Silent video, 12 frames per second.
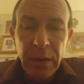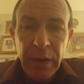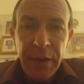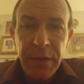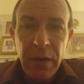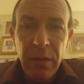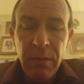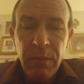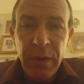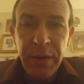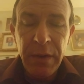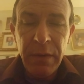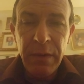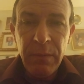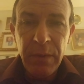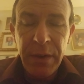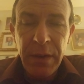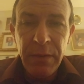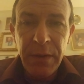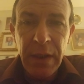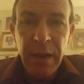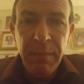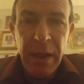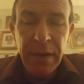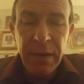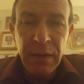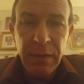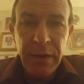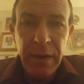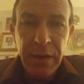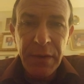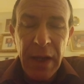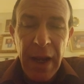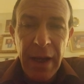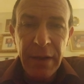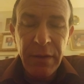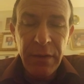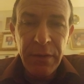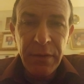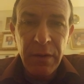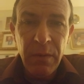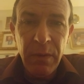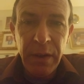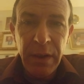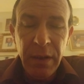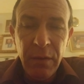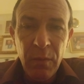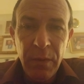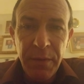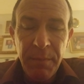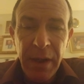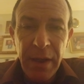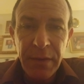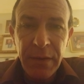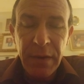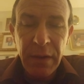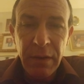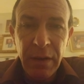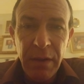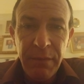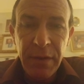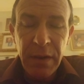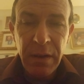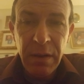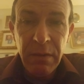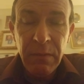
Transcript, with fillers: And so what you what you see basically is actors going in with masks and gloves